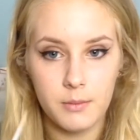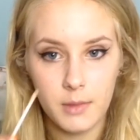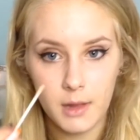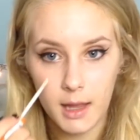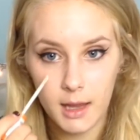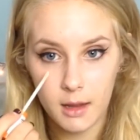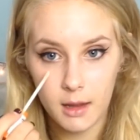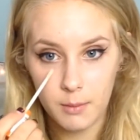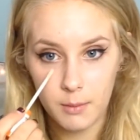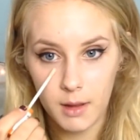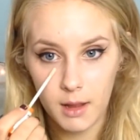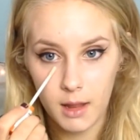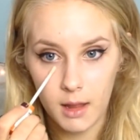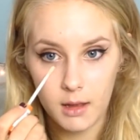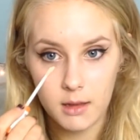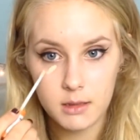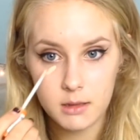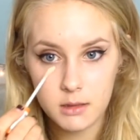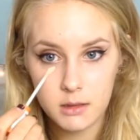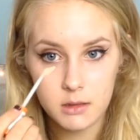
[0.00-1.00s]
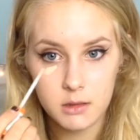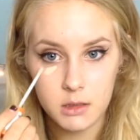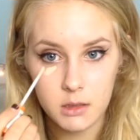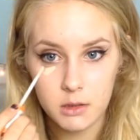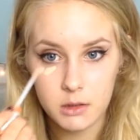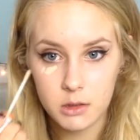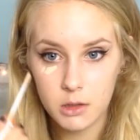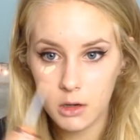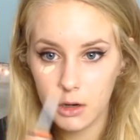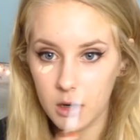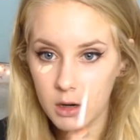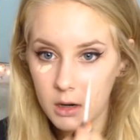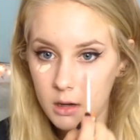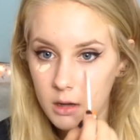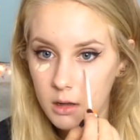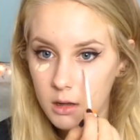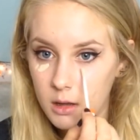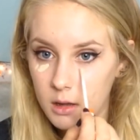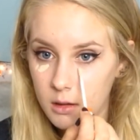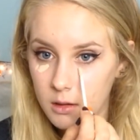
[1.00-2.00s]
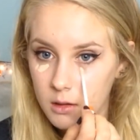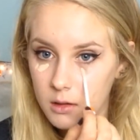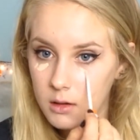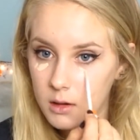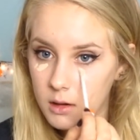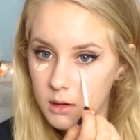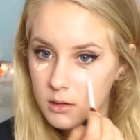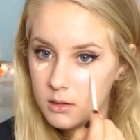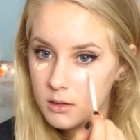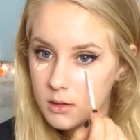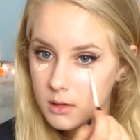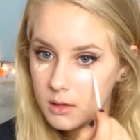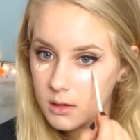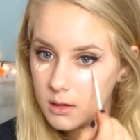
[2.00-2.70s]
like my last tutorial, I'm going to use the